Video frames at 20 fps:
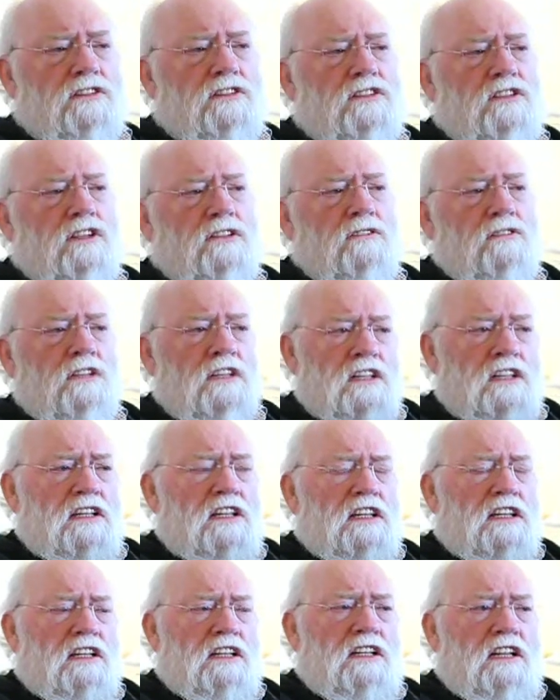So
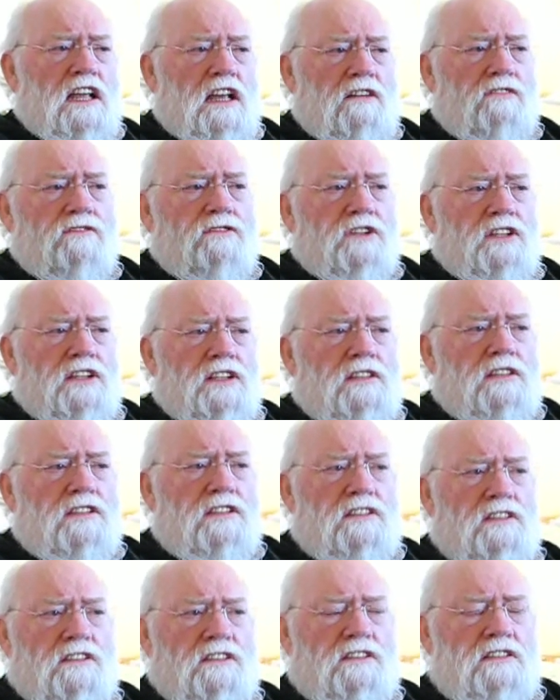in every
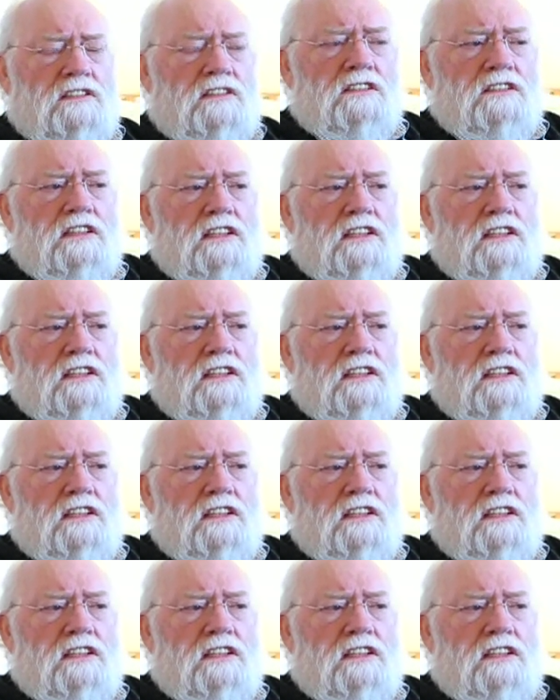instance,